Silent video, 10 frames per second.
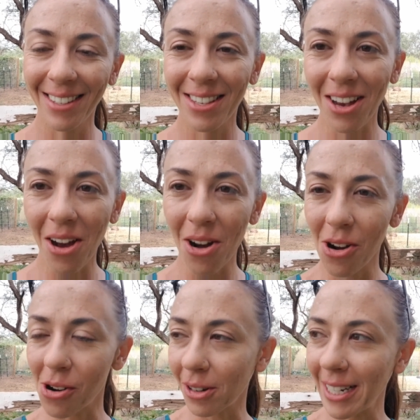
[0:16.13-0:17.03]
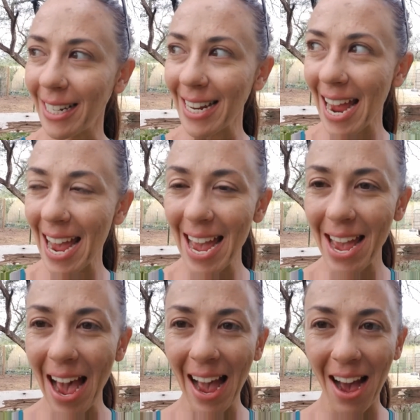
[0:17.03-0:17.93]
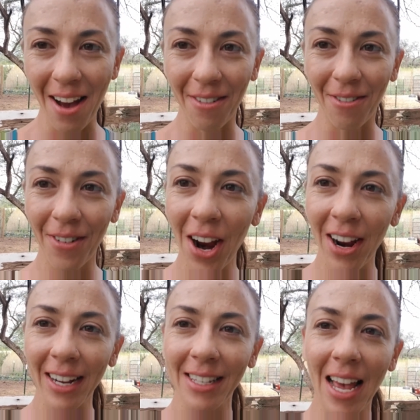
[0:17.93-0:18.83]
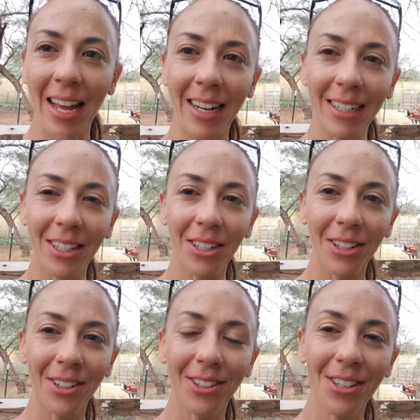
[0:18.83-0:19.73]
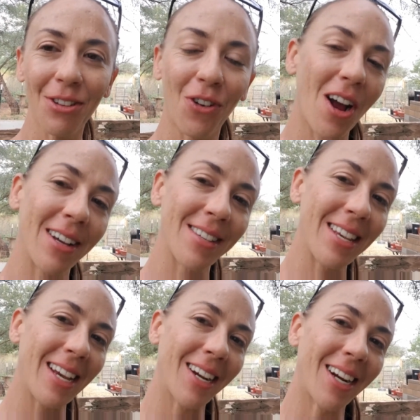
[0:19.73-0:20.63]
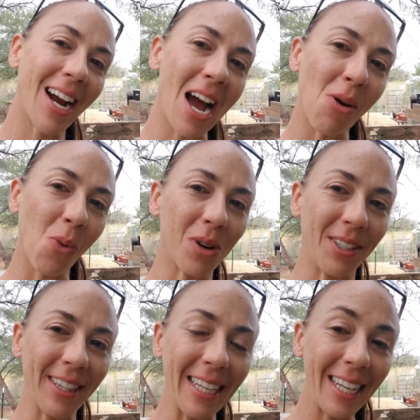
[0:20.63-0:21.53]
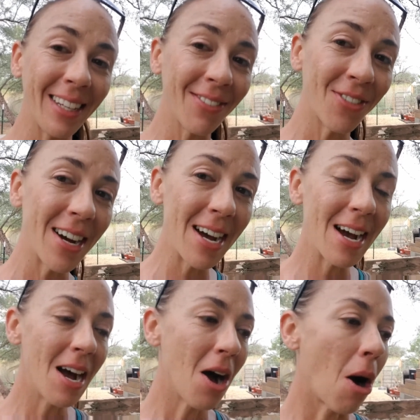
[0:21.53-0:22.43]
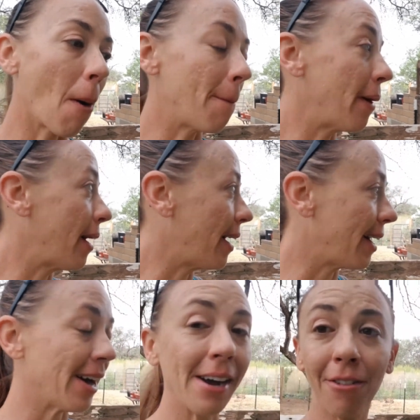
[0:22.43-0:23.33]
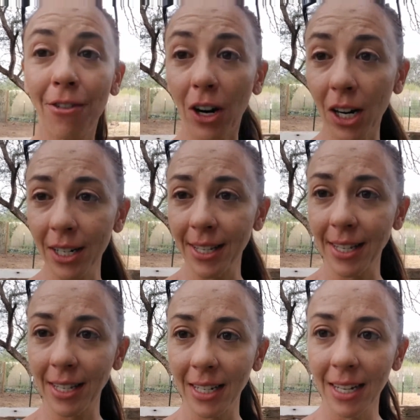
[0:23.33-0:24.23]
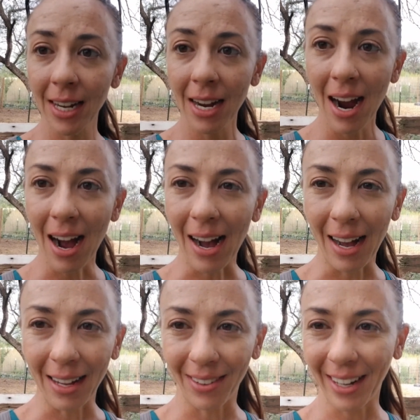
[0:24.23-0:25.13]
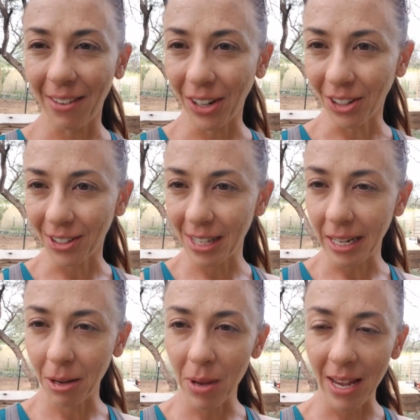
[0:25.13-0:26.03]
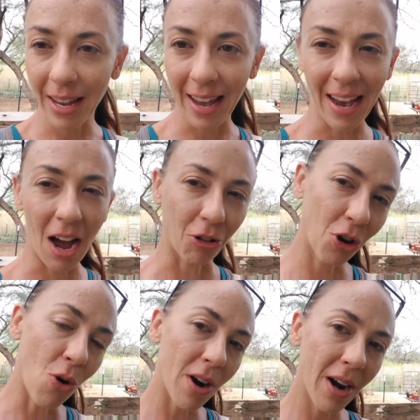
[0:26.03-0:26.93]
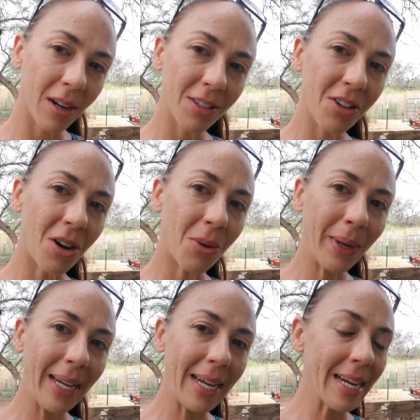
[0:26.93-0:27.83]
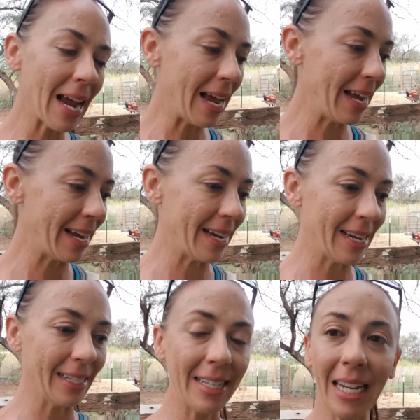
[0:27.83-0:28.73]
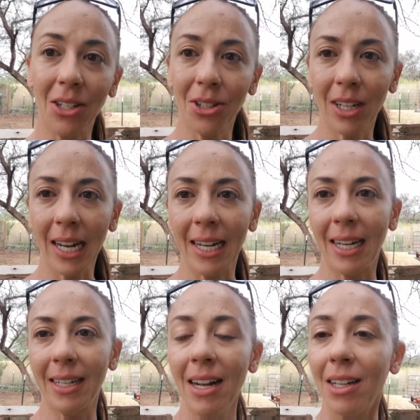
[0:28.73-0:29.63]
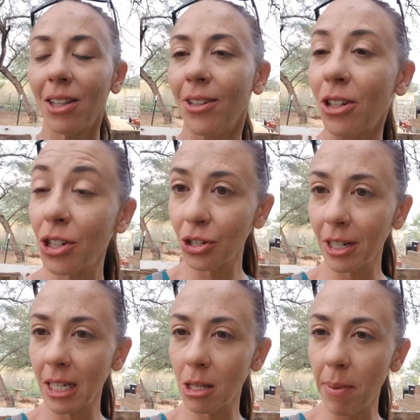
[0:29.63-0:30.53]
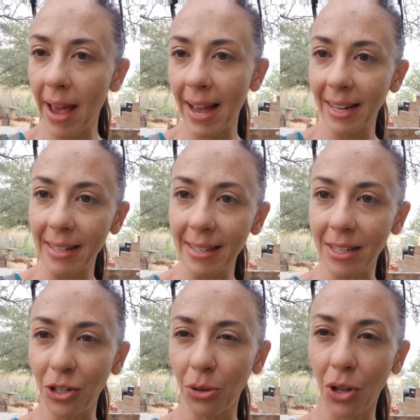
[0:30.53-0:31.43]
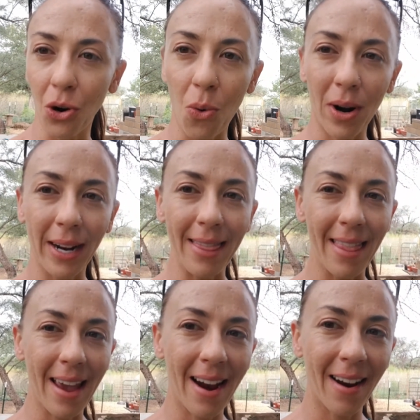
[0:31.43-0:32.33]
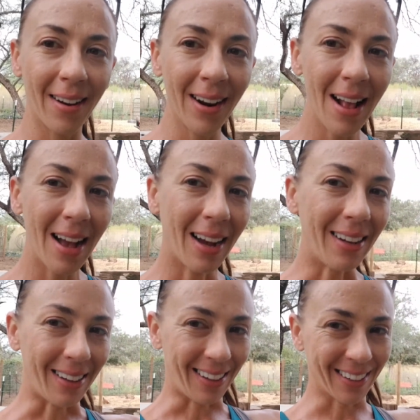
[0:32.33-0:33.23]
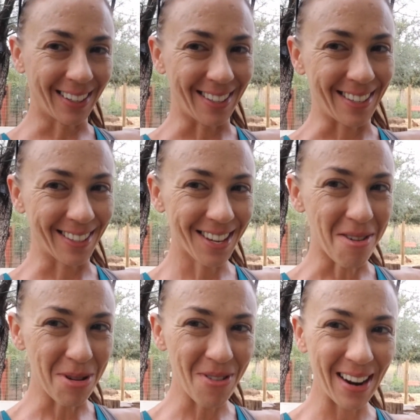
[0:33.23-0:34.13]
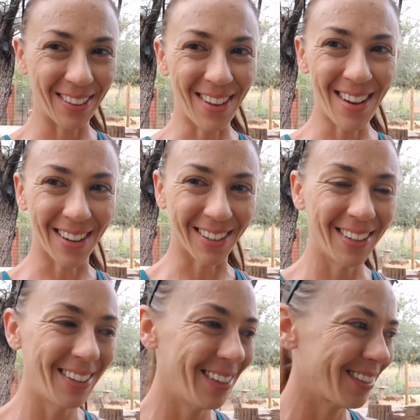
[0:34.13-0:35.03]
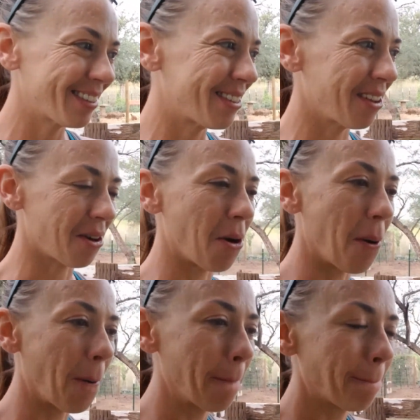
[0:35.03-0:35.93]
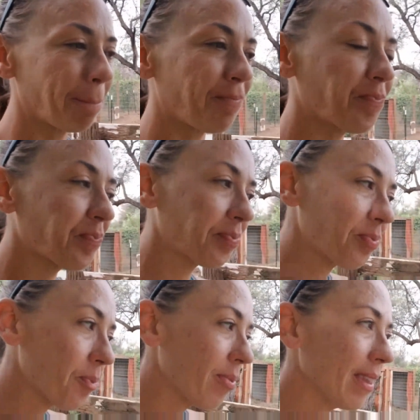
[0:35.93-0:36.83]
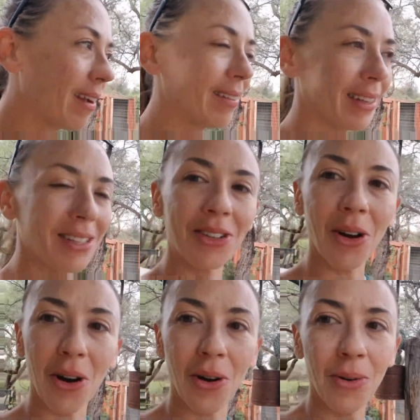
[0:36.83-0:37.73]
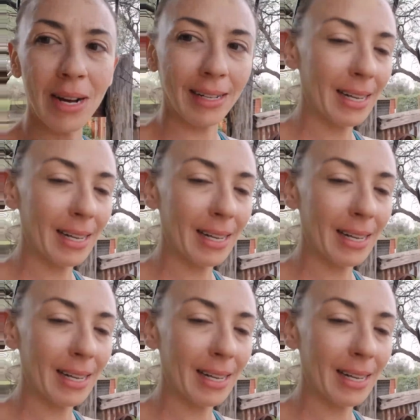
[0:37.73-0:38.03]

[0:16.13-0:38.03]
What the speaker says: So today I have very exciting news for us here at Whorled. But first, I'm going to give you a little sneak peek at how the courtyard's going and take a look at the nursery space and do a little work in there because that's coming right along. So let's go.